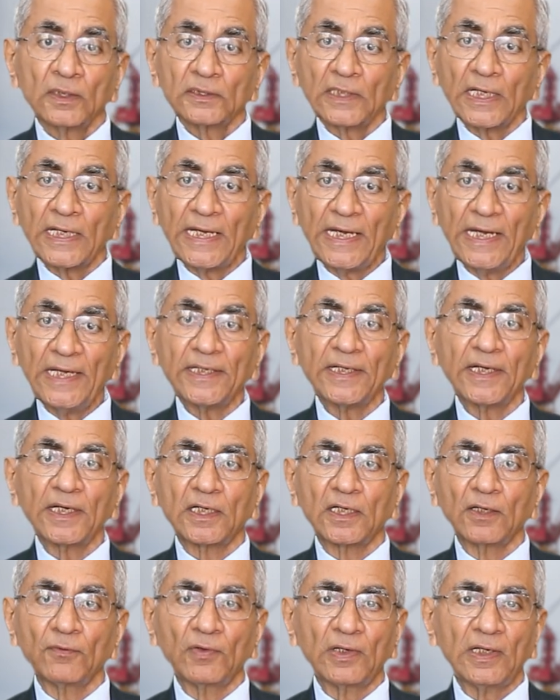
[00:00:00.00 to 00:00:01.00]
The heat
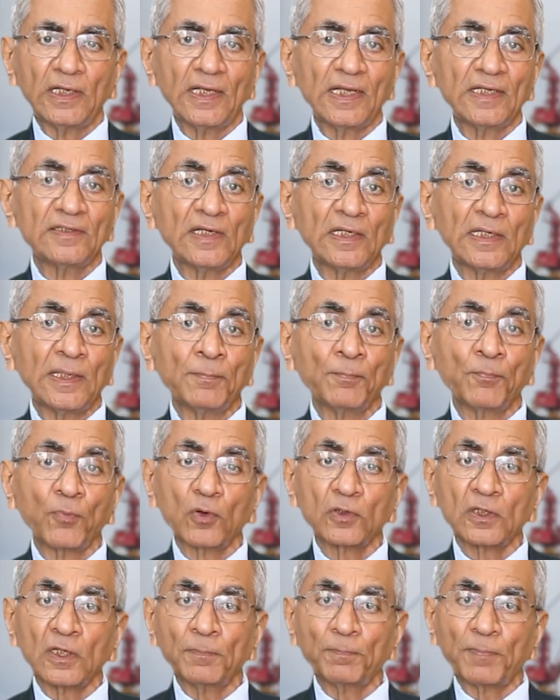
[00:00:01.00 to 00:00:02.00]
recovery is an
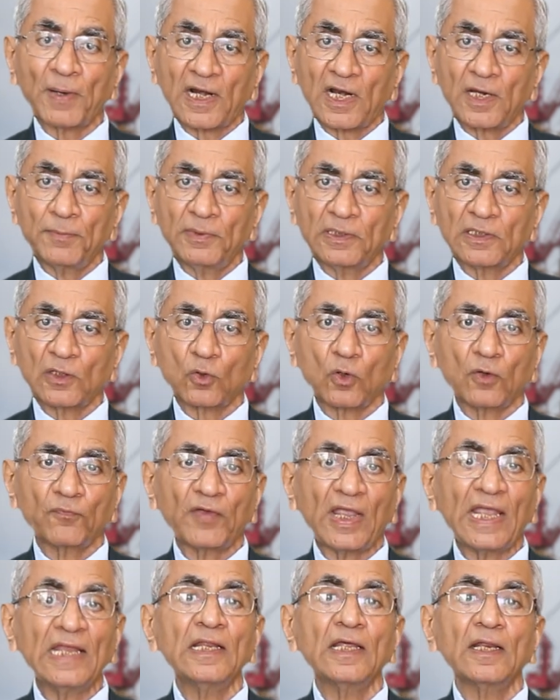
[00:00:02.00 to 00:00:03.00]
important parameter
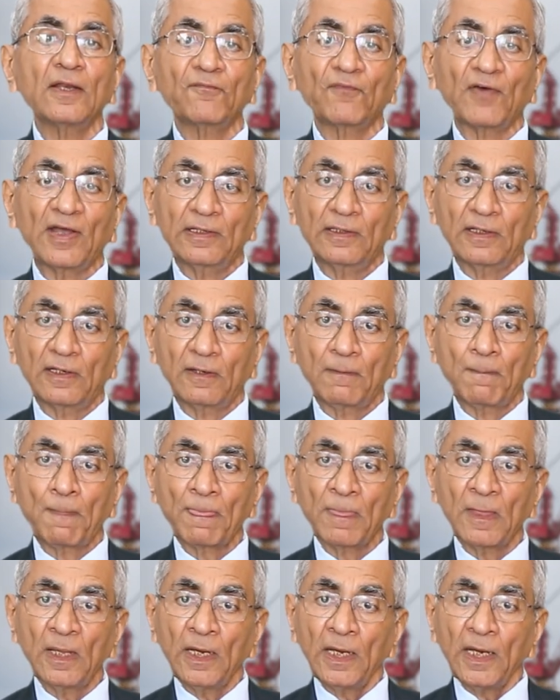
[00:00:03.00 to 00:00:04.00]
of any refinery.
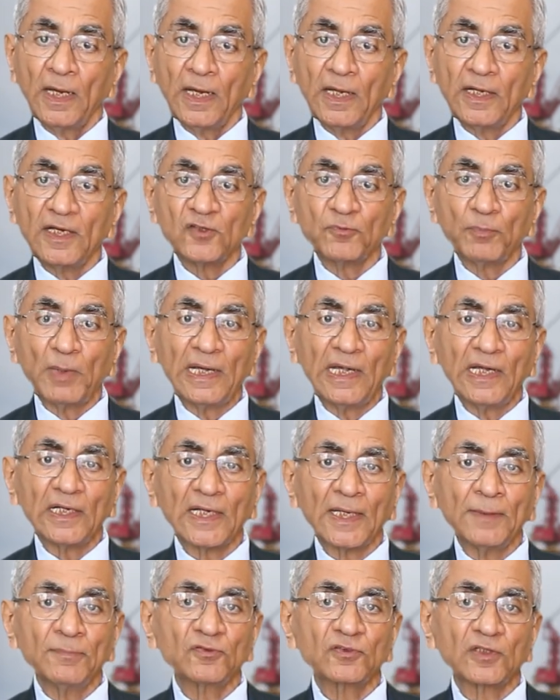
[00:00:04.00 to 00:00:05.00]
It is many
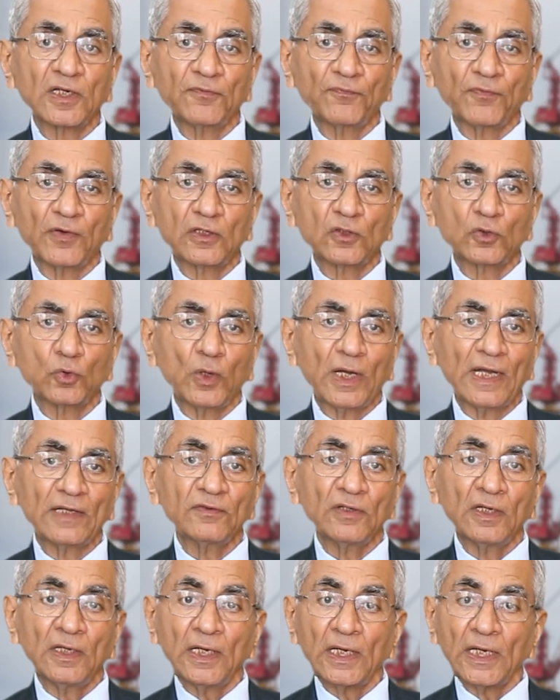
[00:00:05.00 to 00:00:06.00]
times referred to
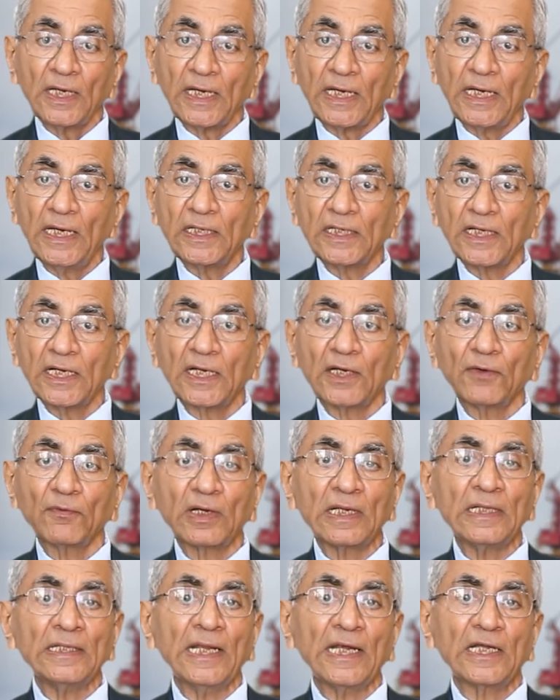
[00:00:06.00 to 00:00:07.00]
as heat
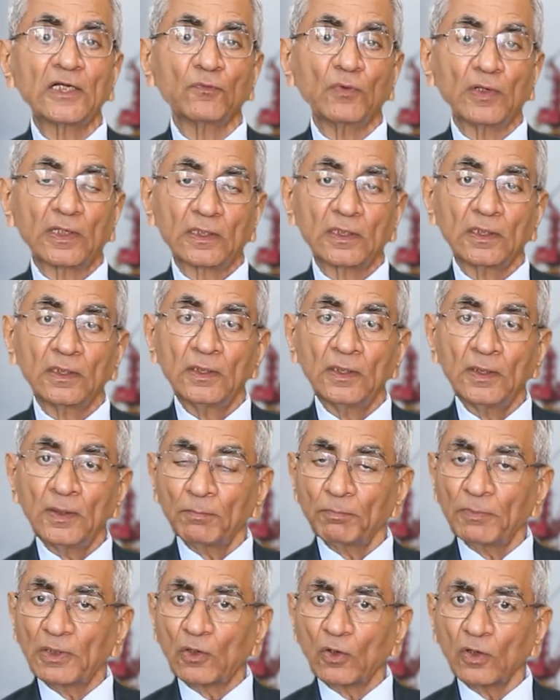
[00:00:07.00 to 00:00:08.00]
recovery network
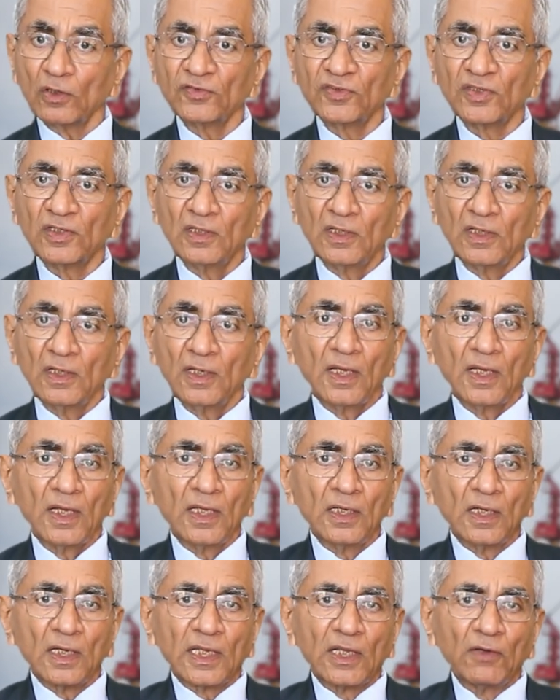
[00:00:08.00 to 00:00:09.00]
because
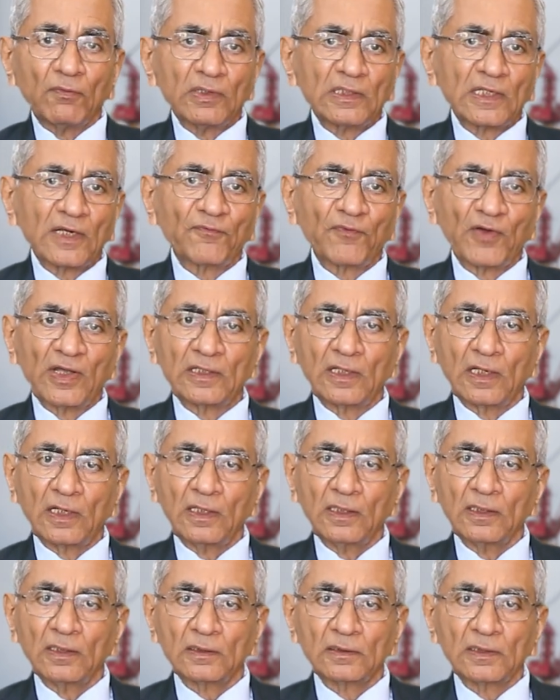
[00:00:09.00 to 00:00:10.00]
in a given
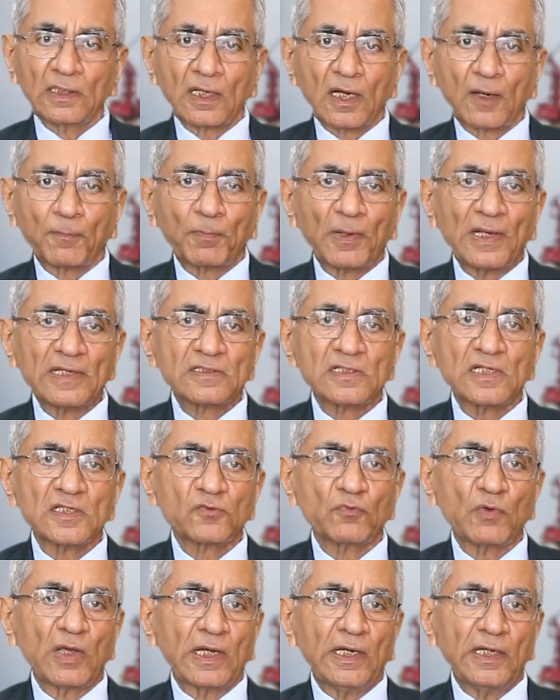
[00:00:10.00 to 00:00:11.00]
refinery, there are
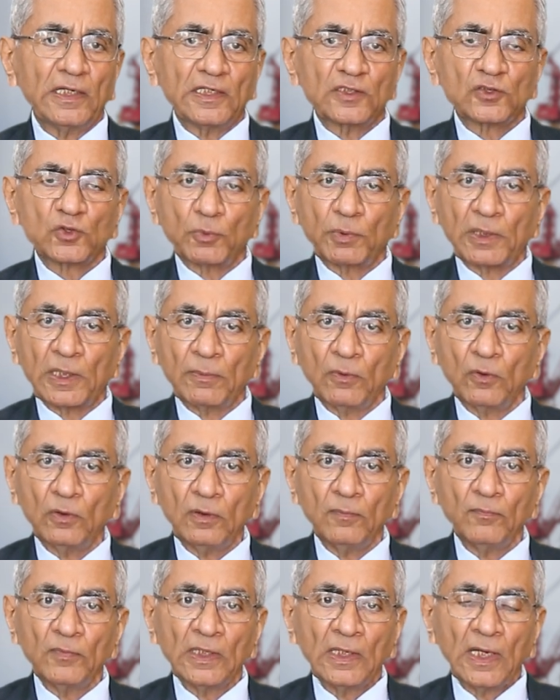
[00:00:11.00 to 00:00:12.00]
places where heat is to be
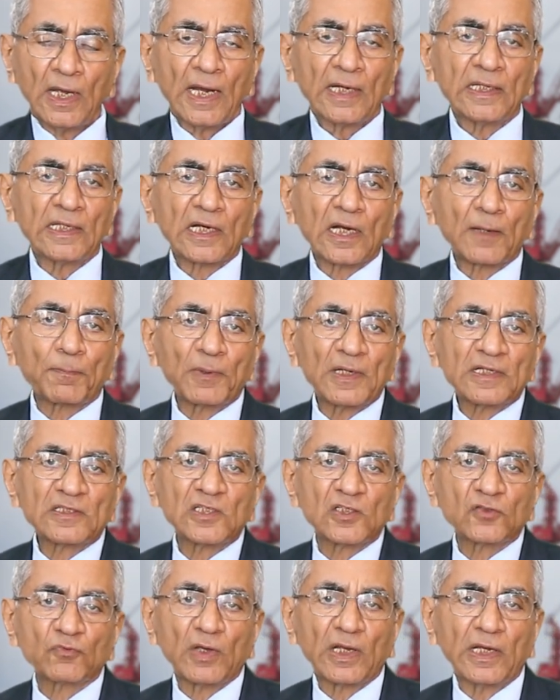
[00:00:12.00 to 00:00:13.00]
removed and there are
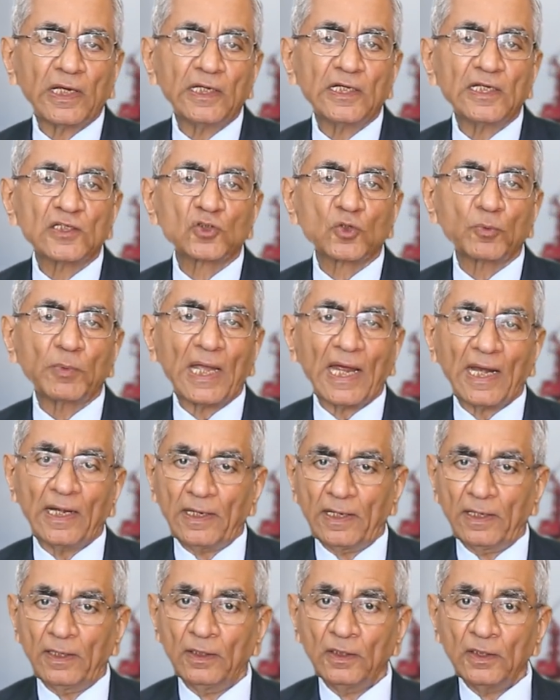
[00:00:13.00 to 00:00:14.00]
places where heat is to be
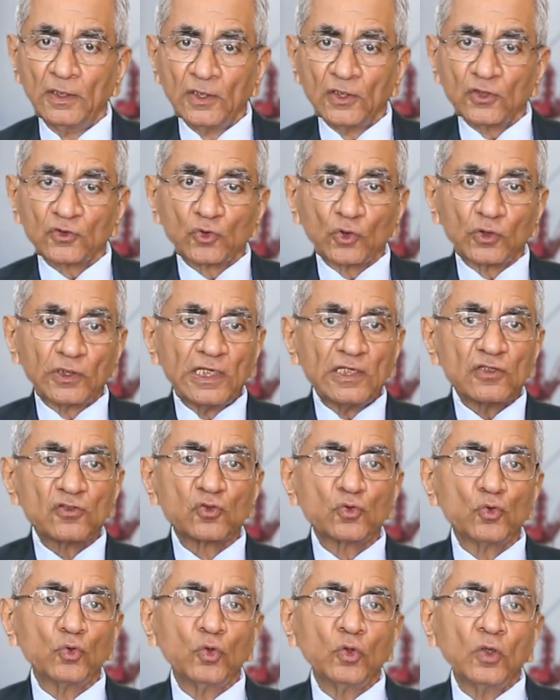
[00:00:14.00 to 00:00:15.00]
added. So
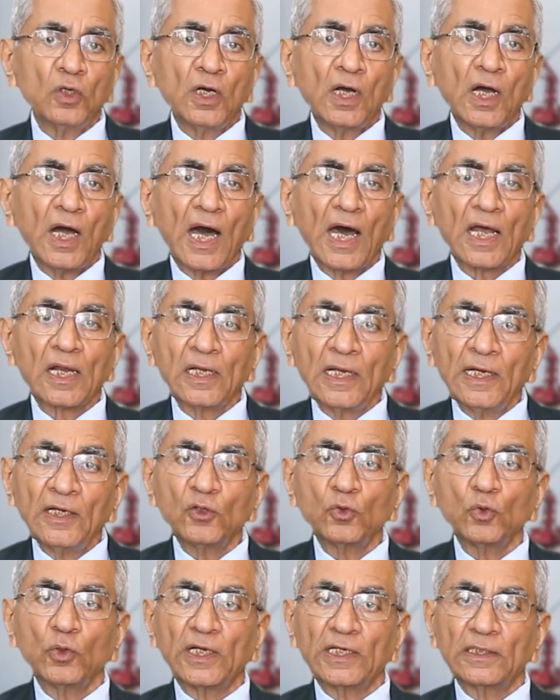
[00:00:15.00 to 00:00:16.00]
these two are
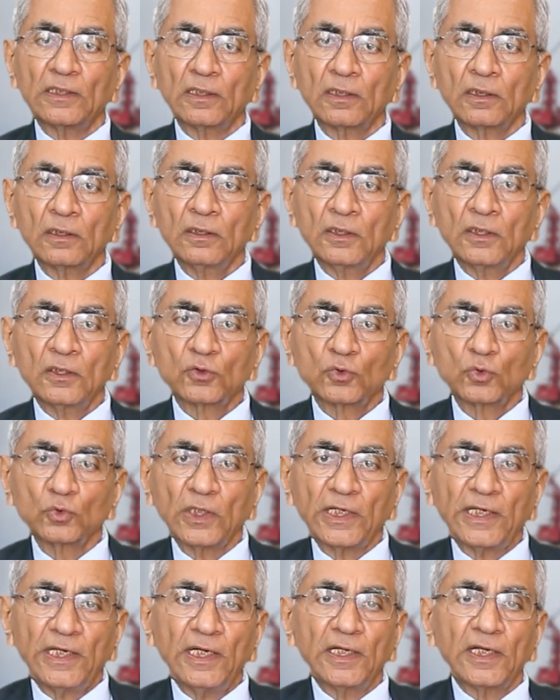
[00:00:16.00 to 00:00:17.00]
linked together through
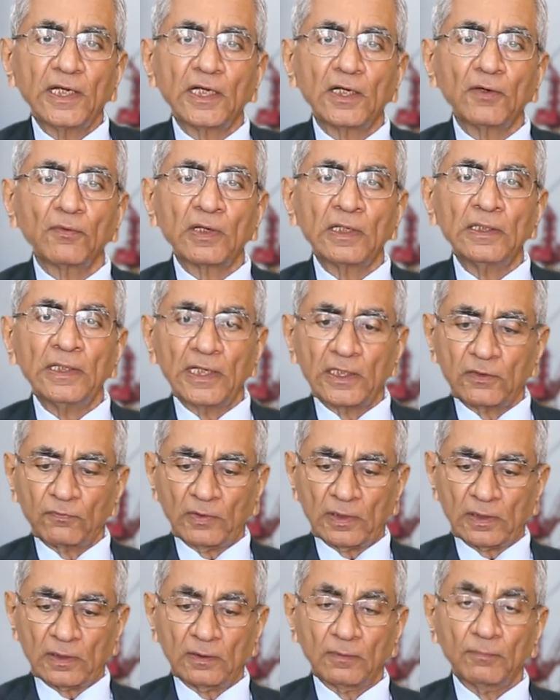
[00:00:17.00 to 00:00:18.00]
the heat recovery
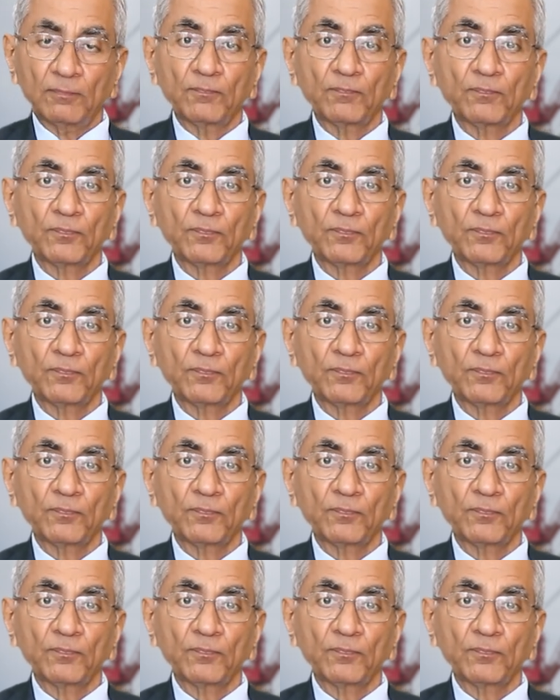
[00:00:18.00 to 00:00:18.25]
network.